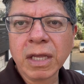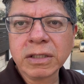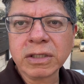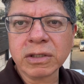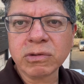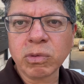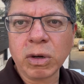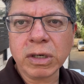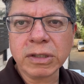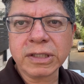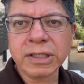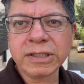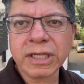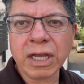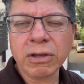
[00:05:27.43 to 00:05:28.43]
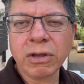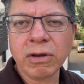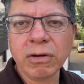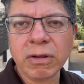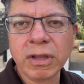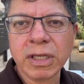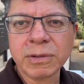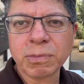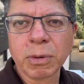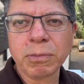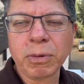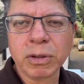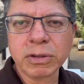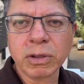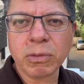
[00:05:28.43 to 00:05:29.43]
Just wanted to tell you, this
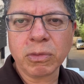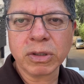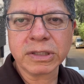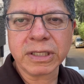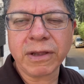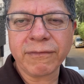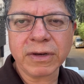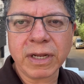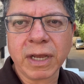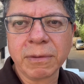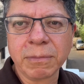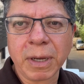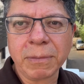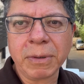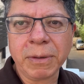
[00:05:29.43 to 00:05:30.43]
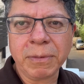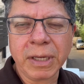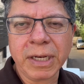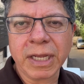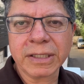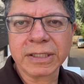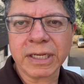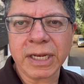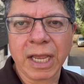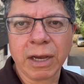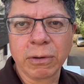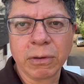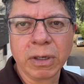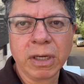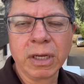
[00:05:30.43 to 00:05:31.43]
proposal was never done by Bibi Netanyahu.